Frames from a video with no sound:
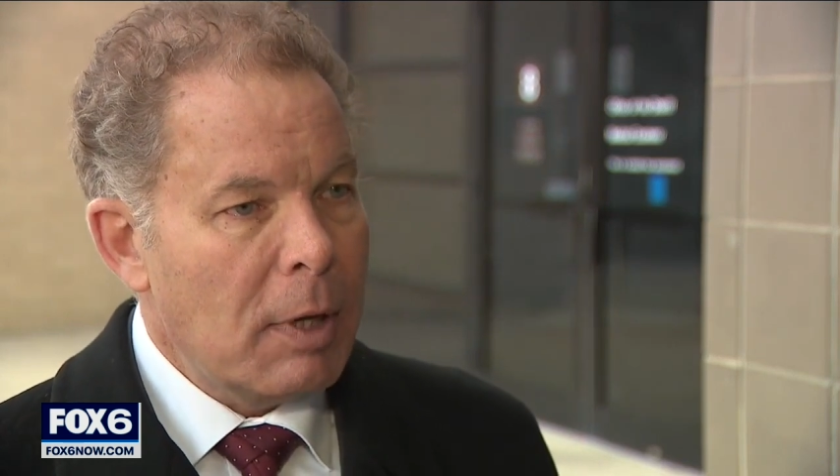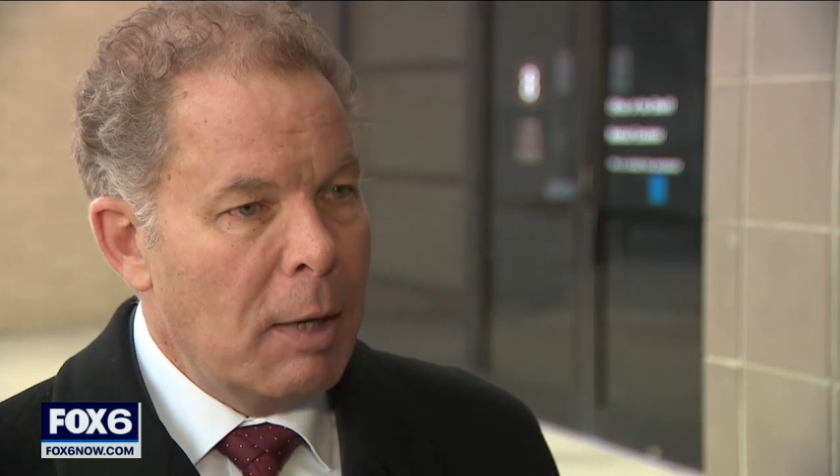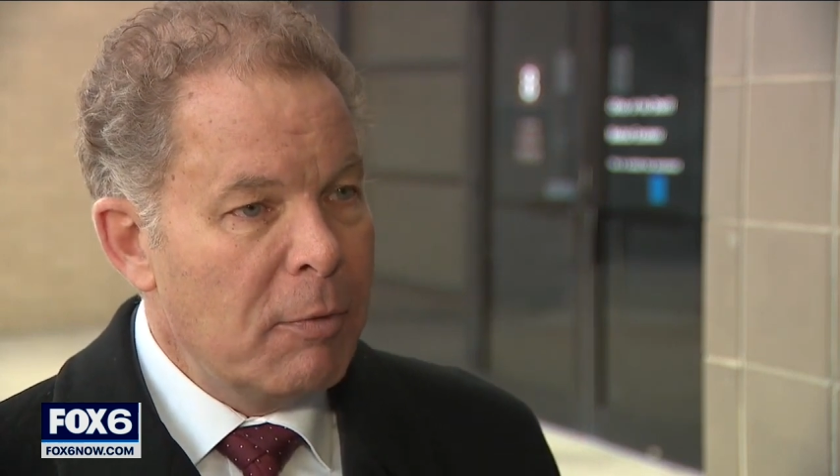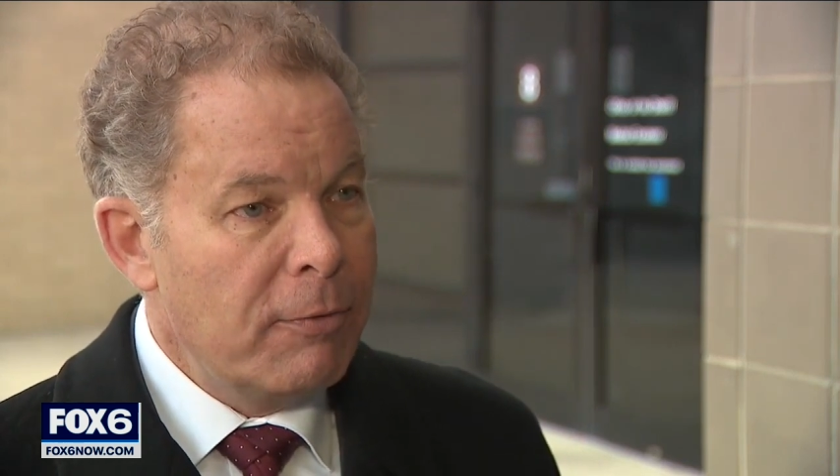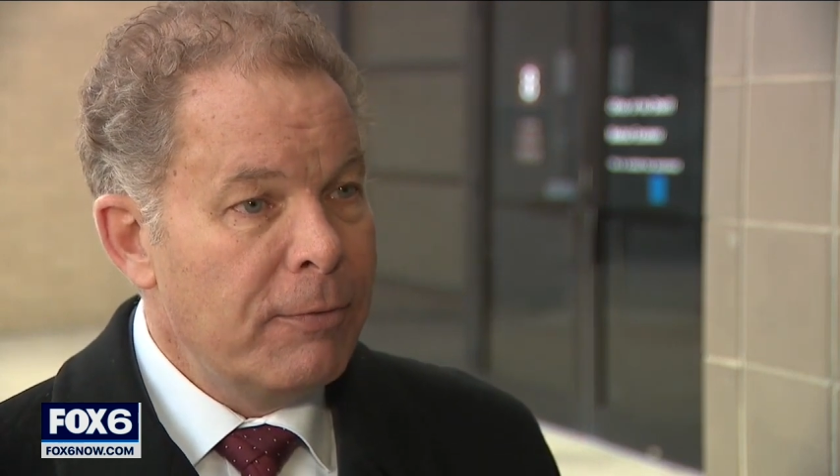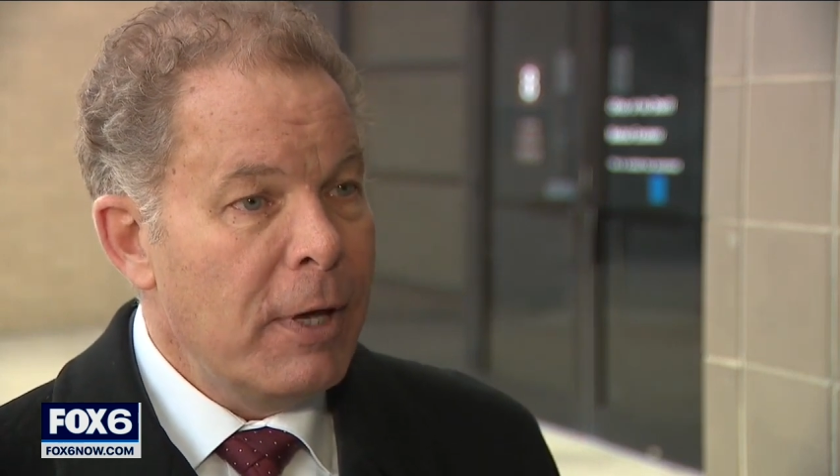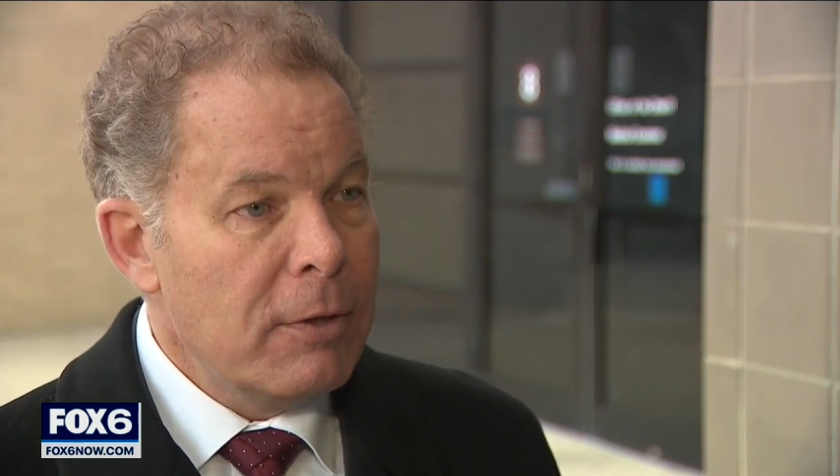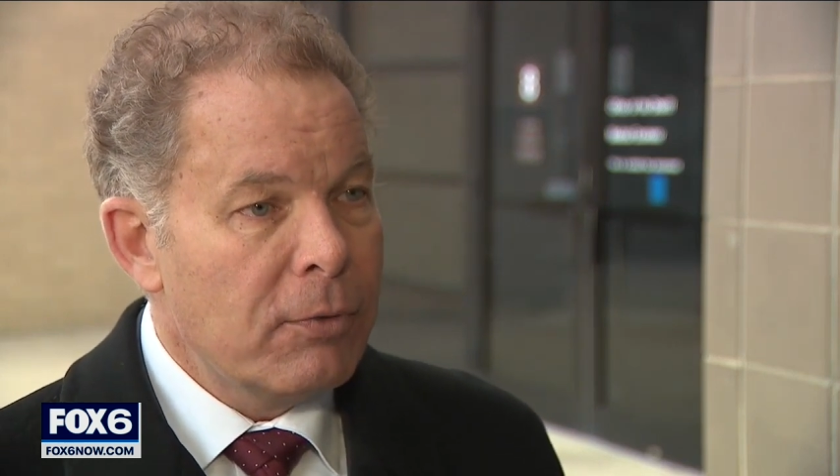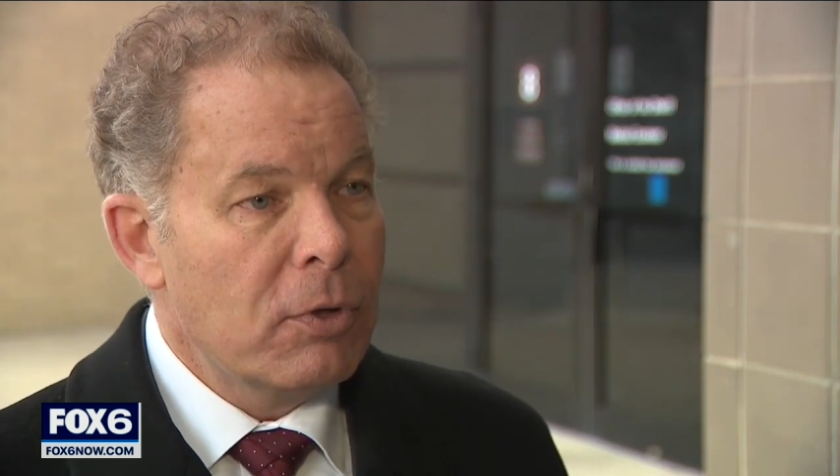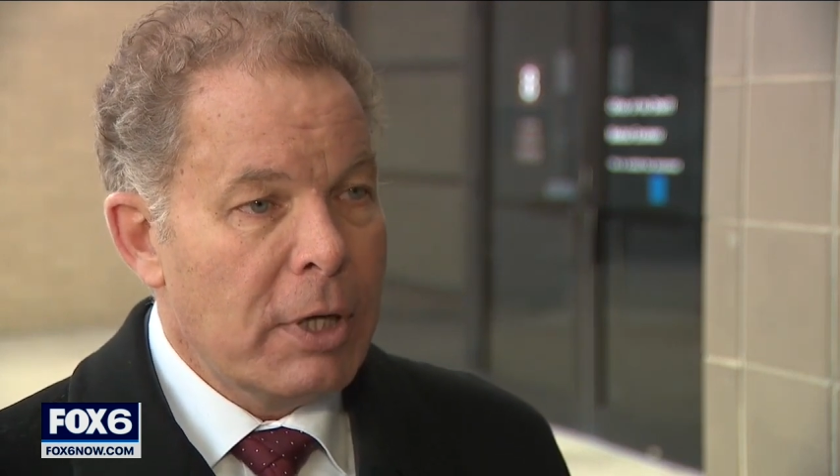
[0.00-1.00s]
I'm a
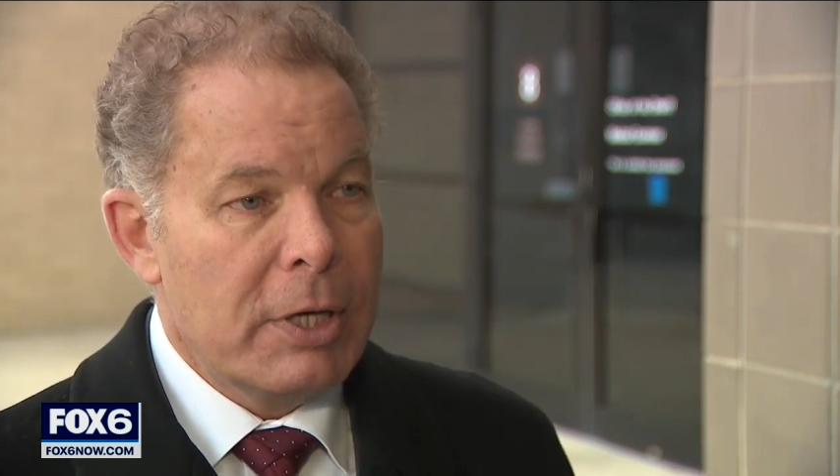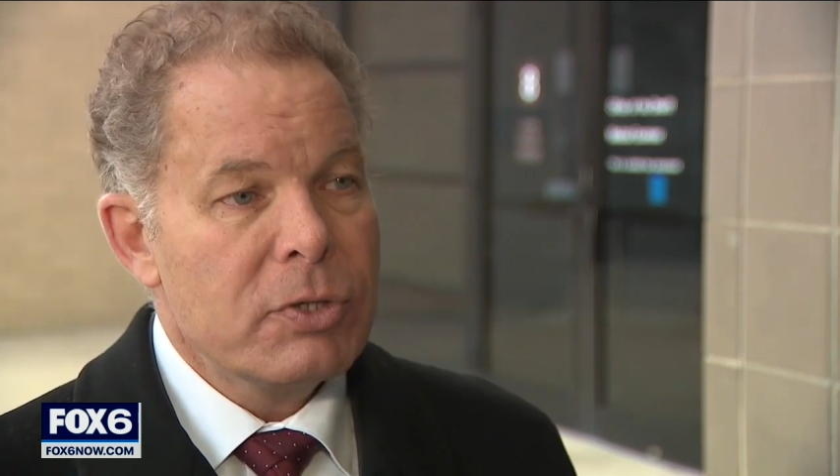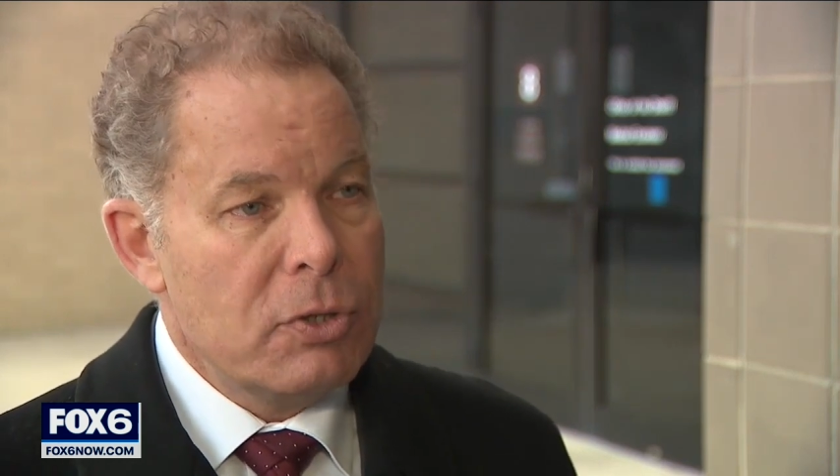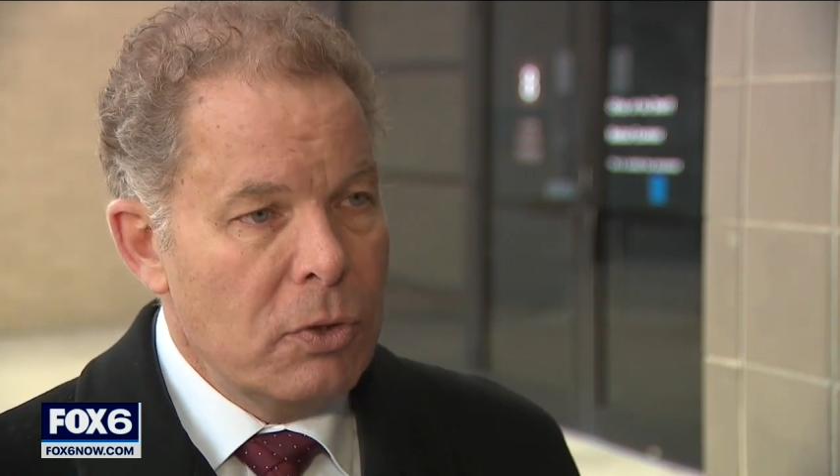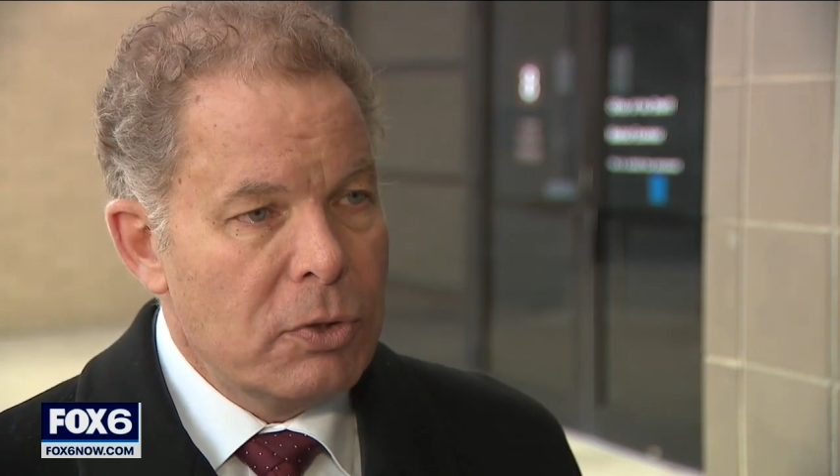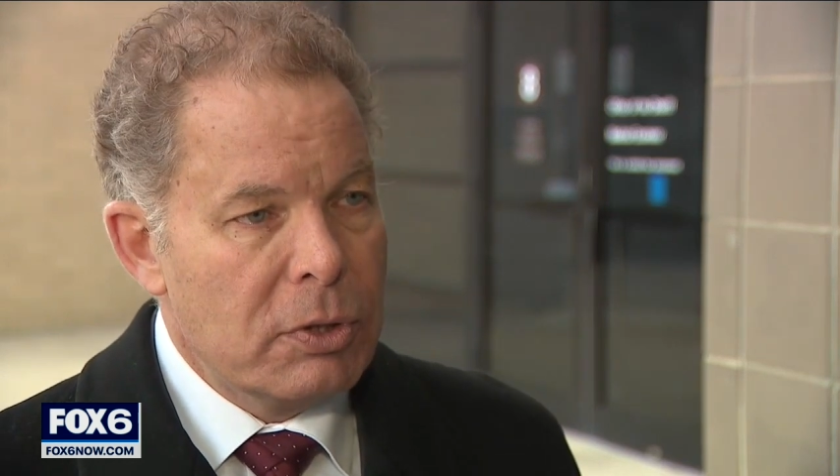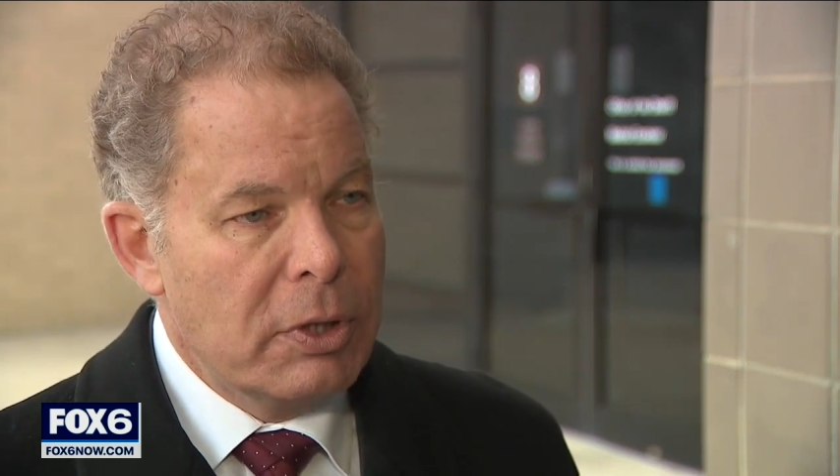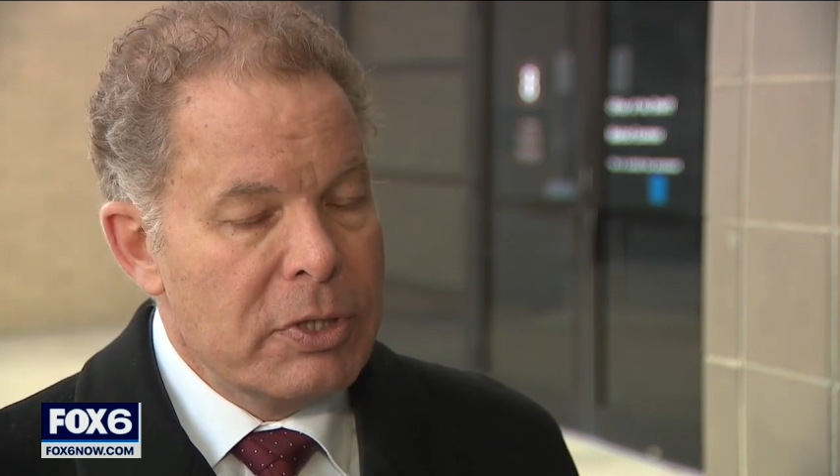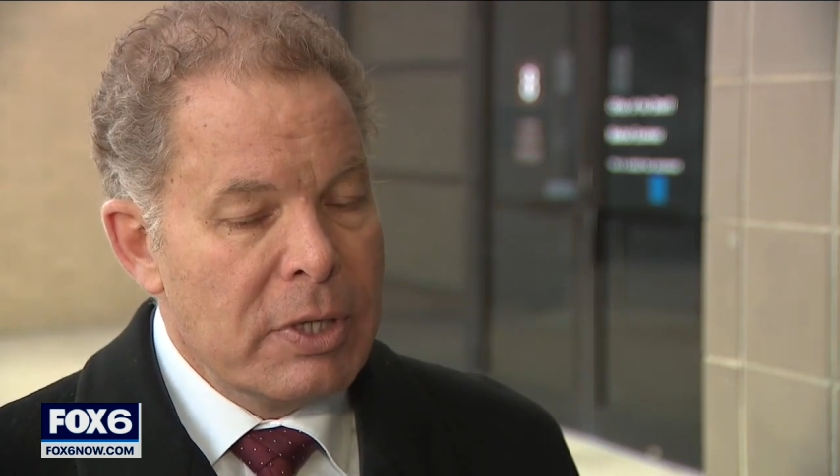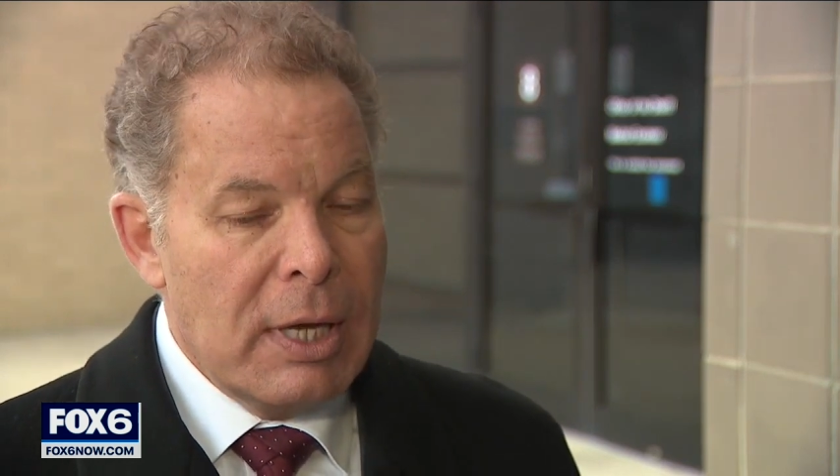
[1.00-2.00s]
faithful
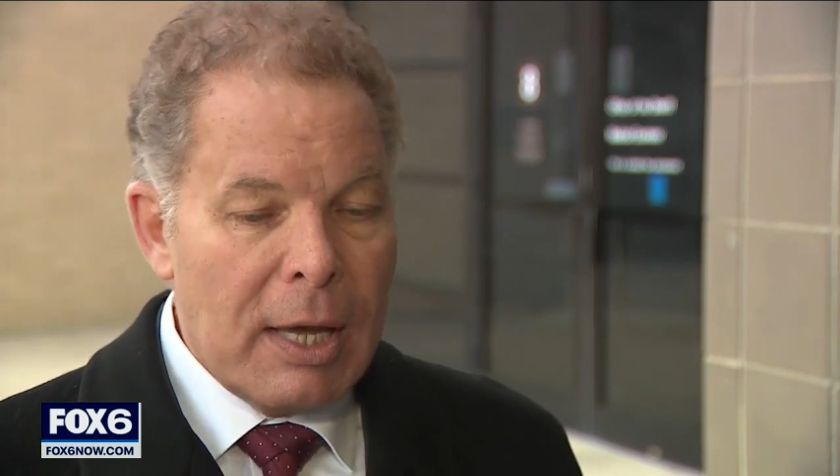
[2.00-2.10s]
constitutionalist,